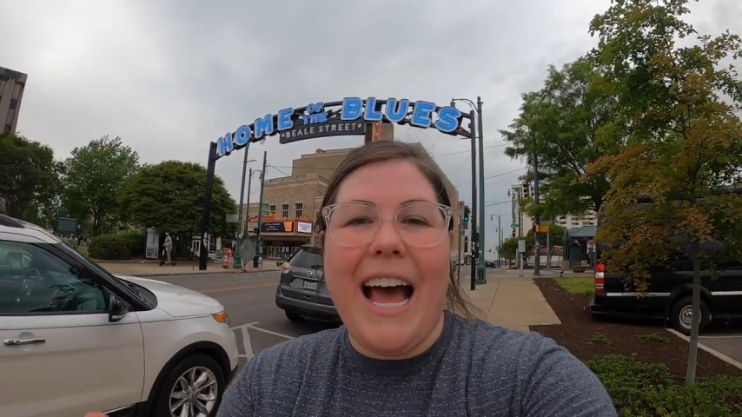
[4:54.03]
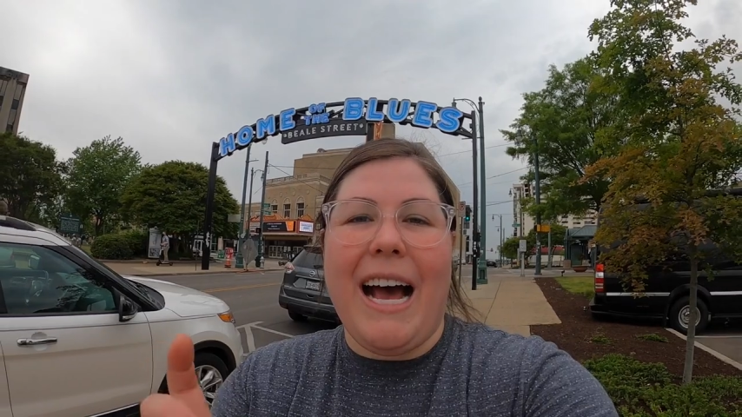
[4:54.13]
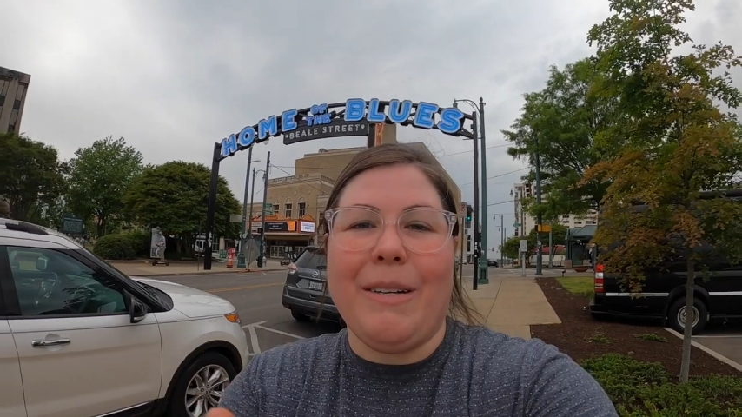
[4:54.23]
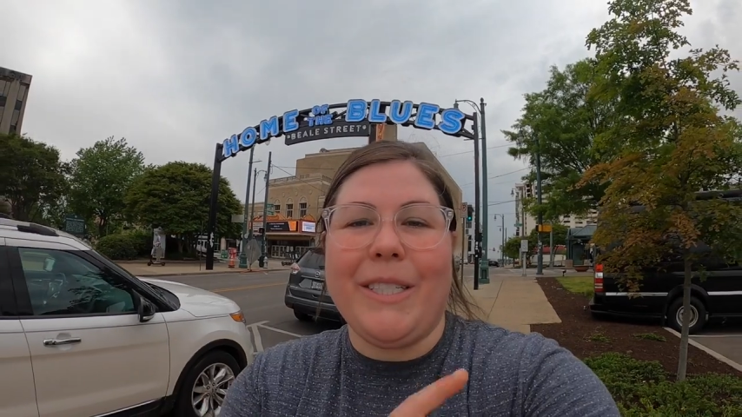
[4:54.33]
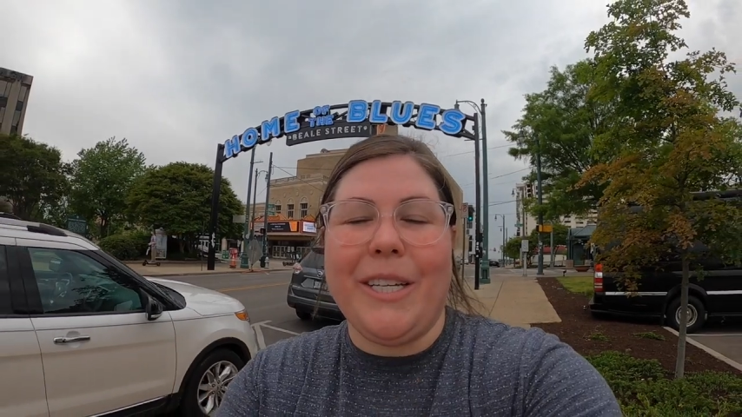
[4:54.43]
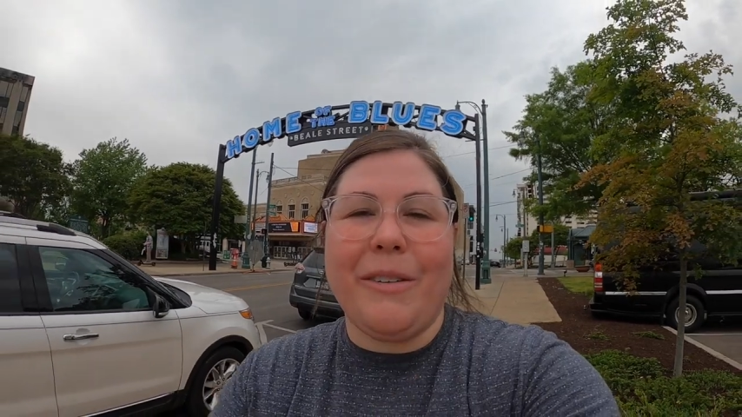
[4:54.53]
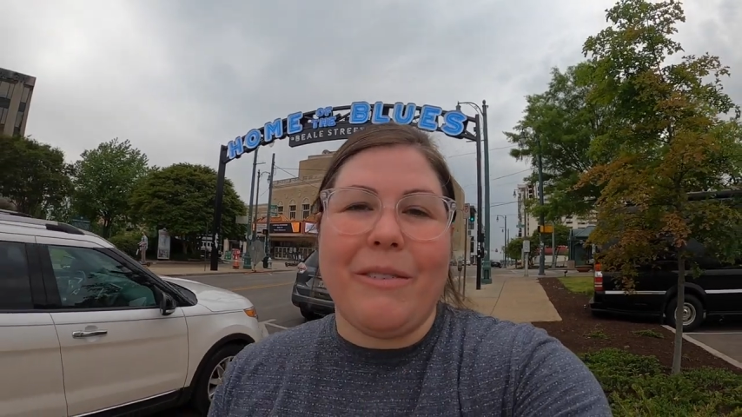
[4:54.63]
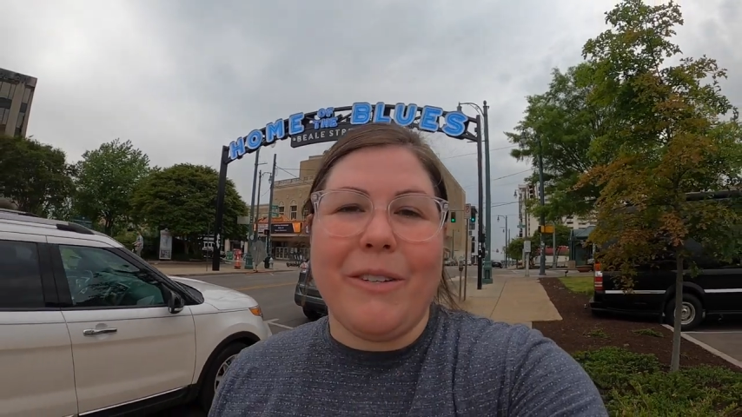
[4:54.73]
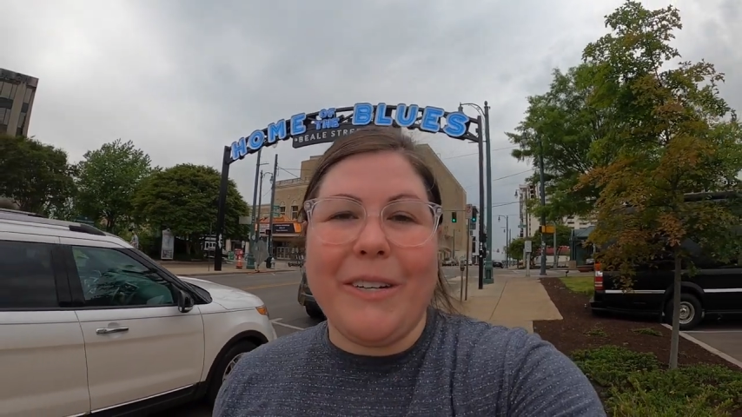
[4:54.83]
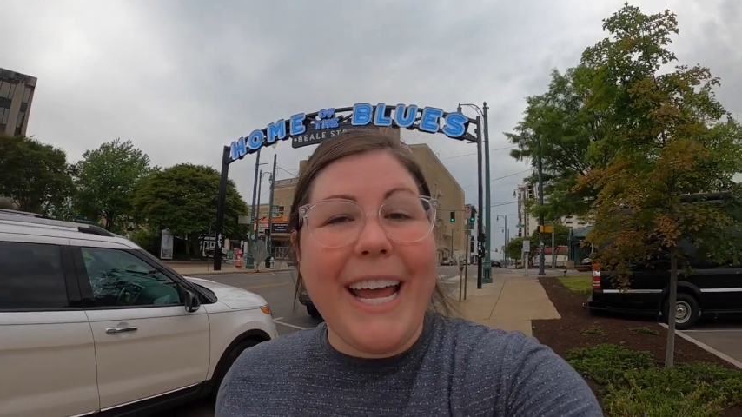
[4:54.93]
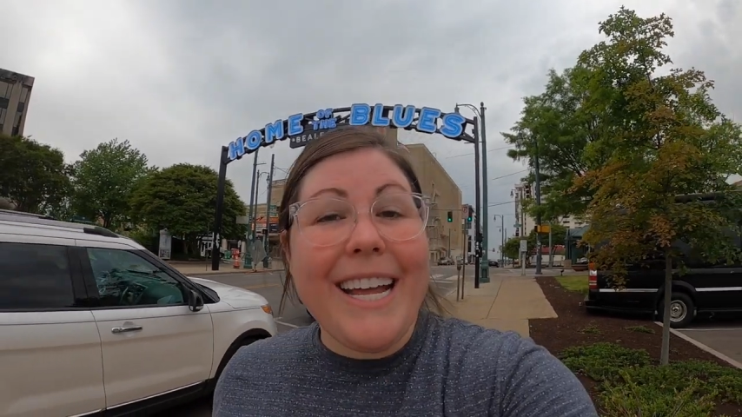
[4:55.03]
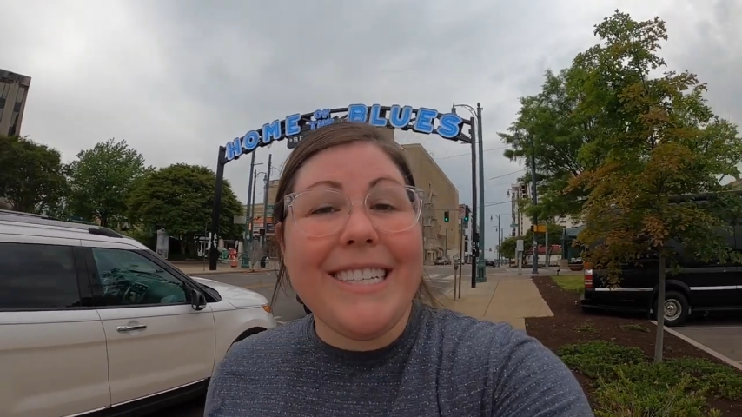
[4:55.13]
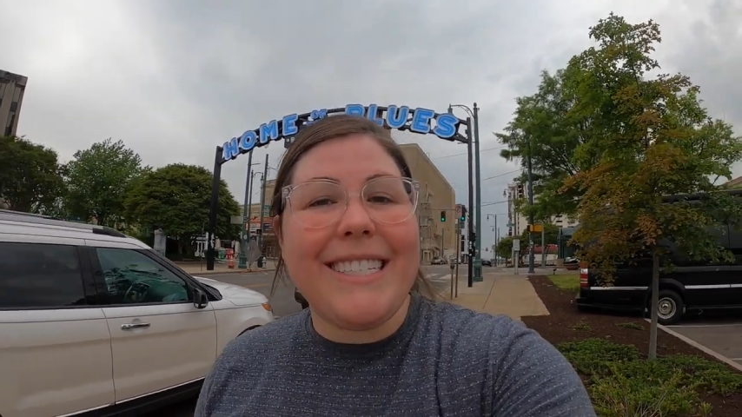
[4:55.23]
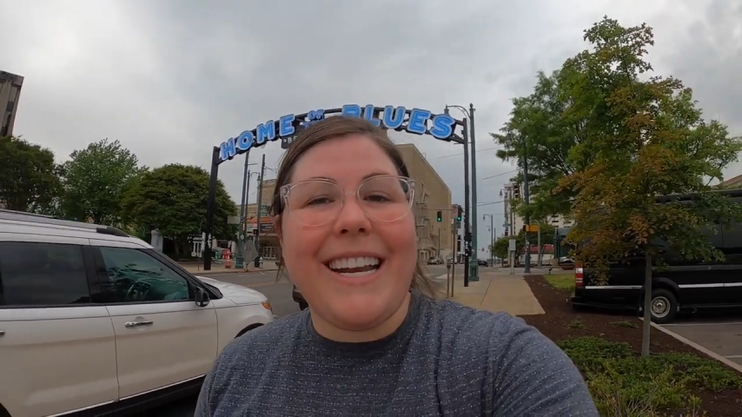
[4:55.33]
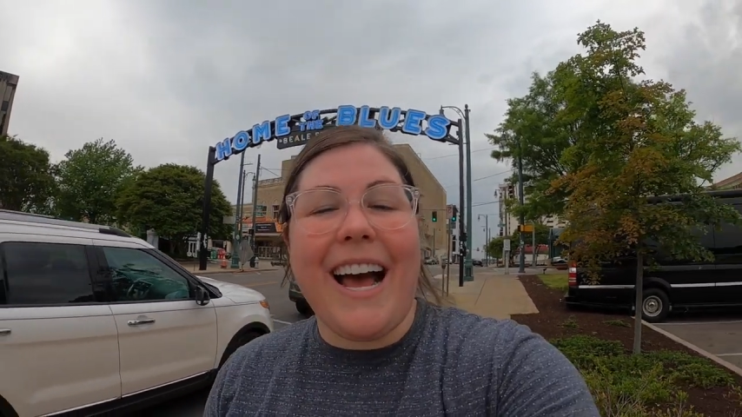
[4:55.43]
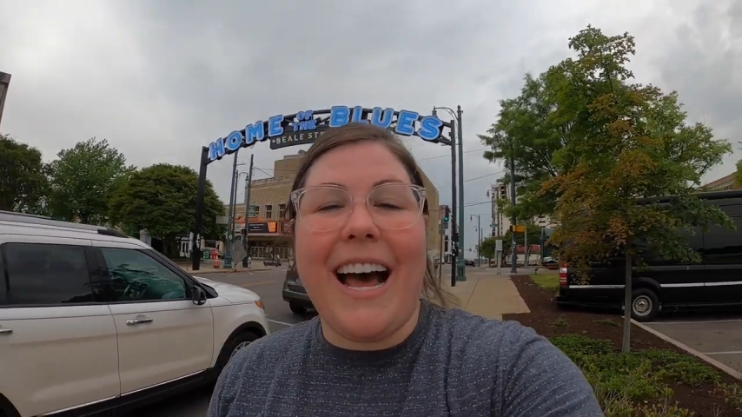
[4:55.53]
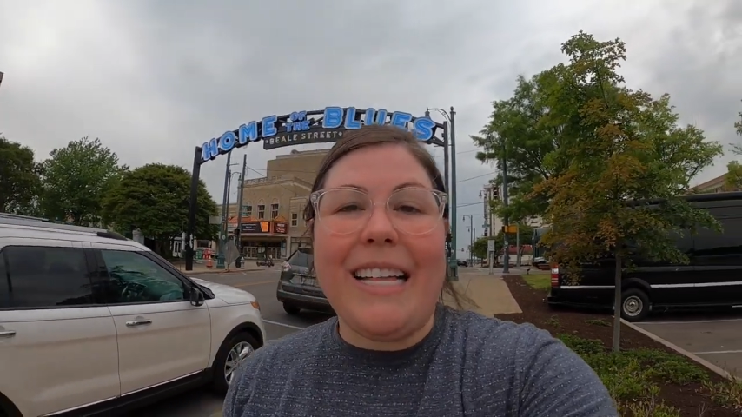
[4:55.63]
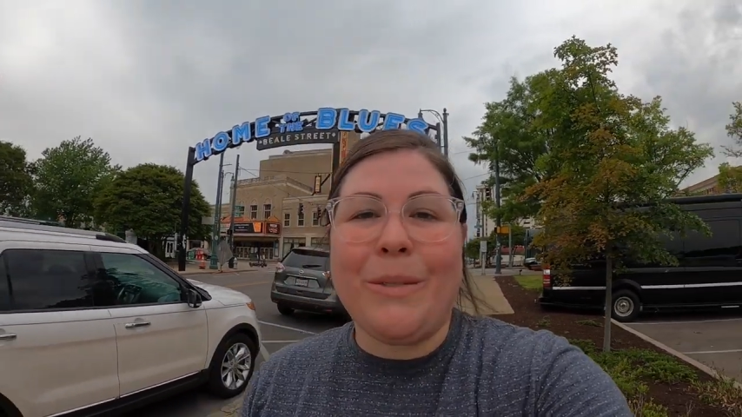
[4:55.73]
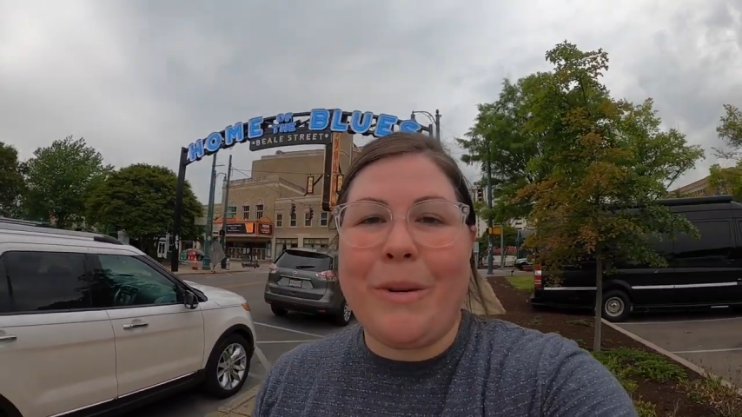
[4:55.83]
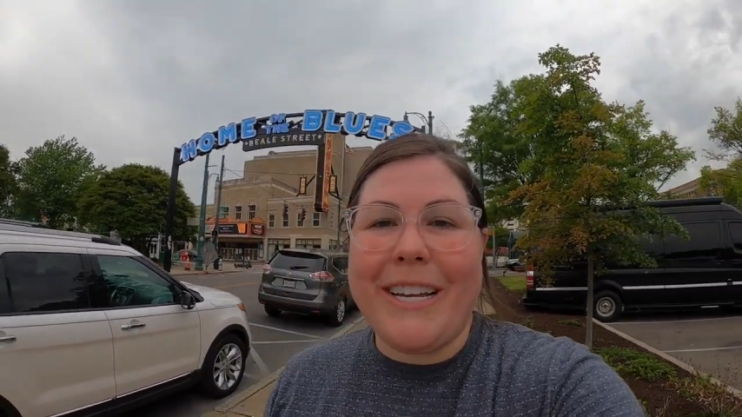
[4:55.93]
I will see you in a few days in
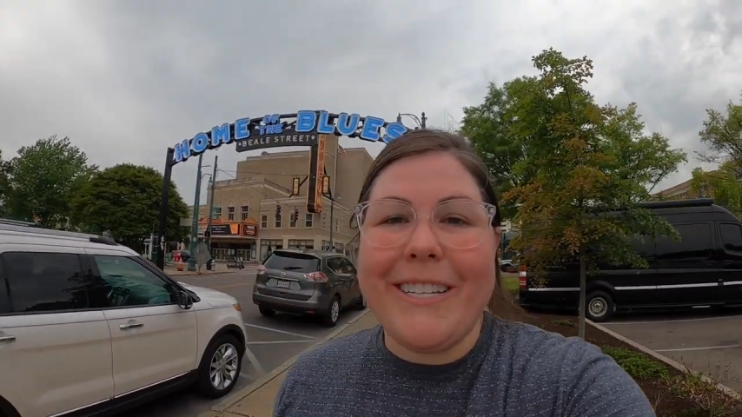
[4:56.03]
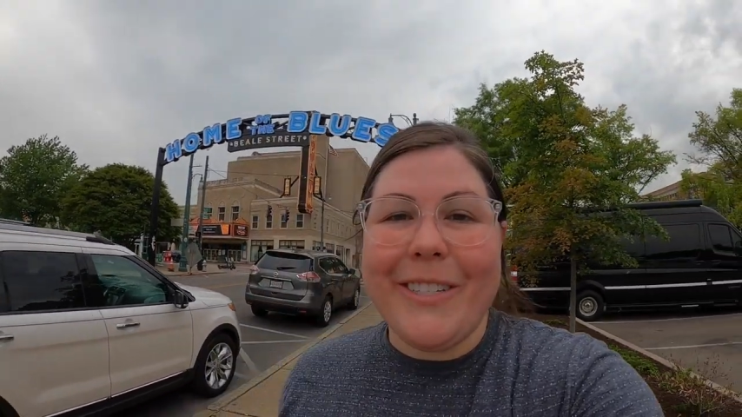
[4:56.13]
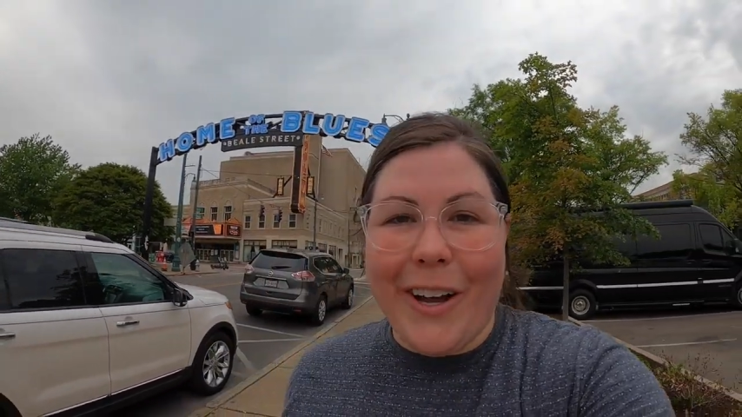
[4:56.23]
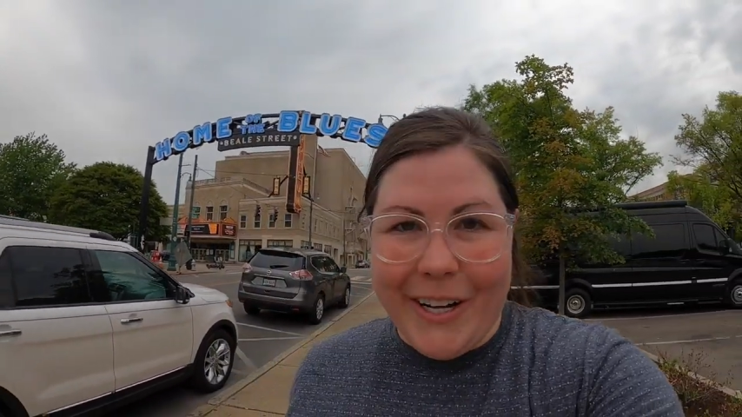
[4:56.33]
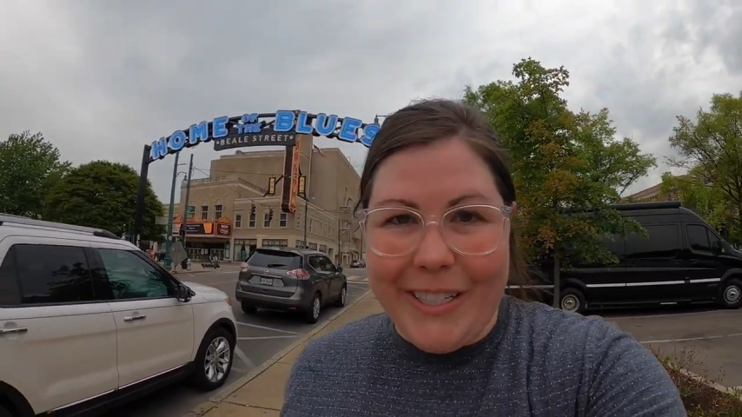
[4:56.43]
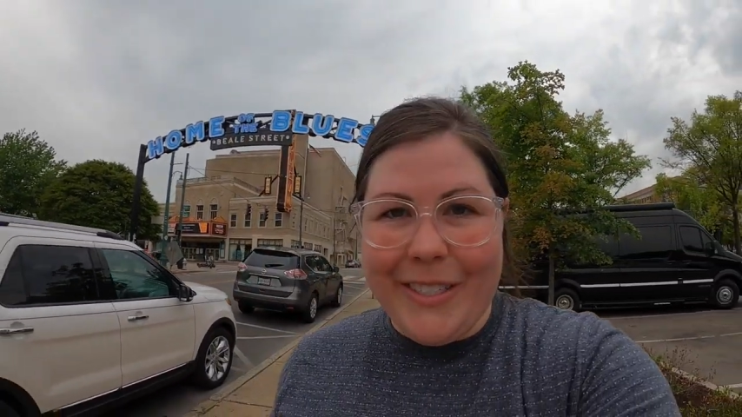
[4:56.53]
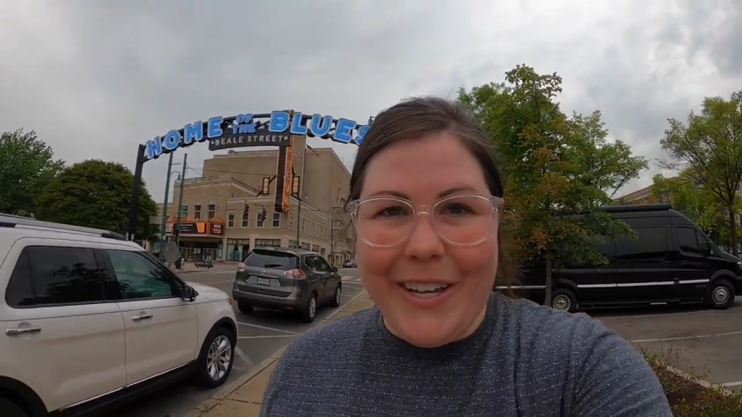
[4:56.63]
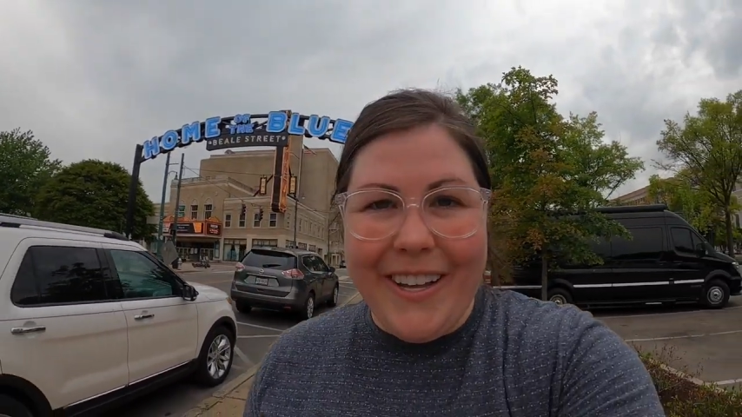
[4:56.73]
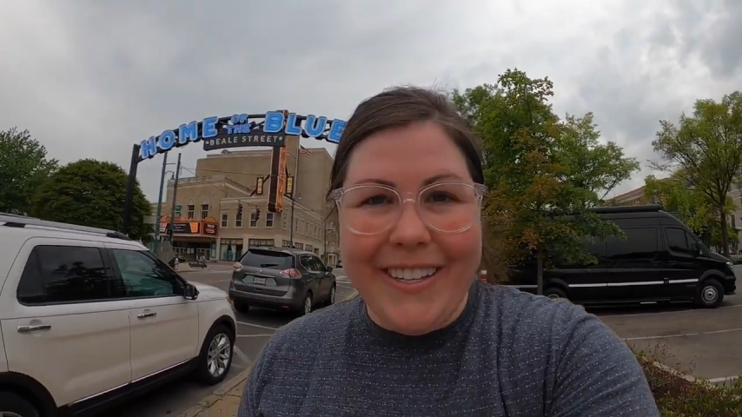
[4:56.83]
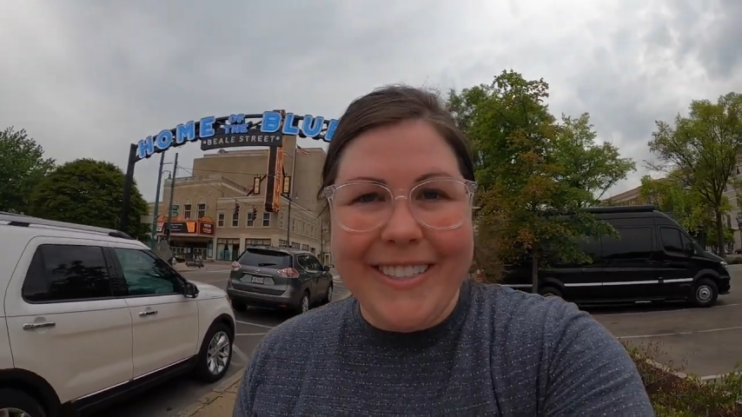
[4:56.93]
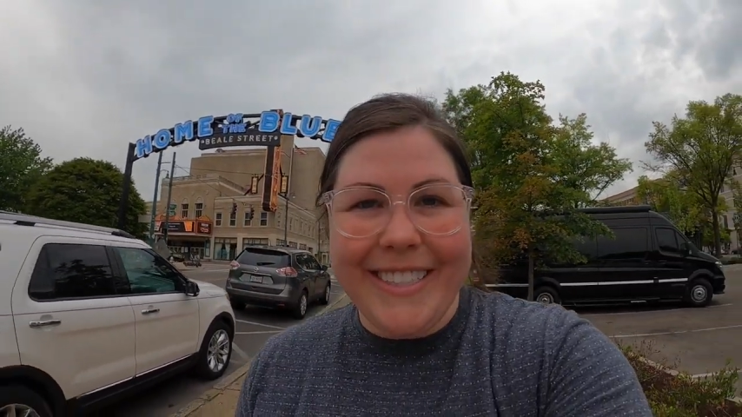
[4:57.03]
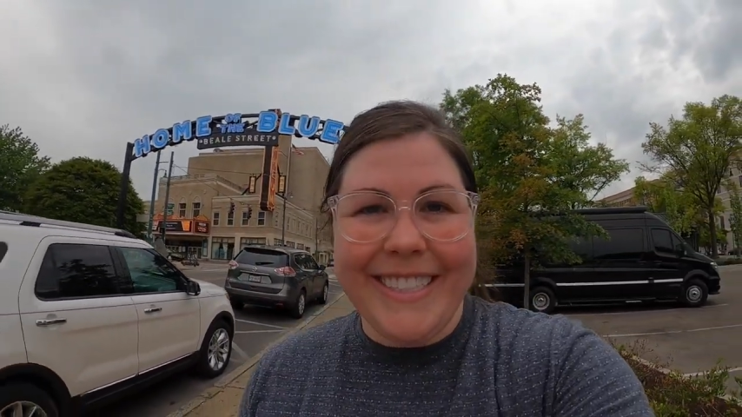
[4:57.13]
Hot Springs, Arkansas.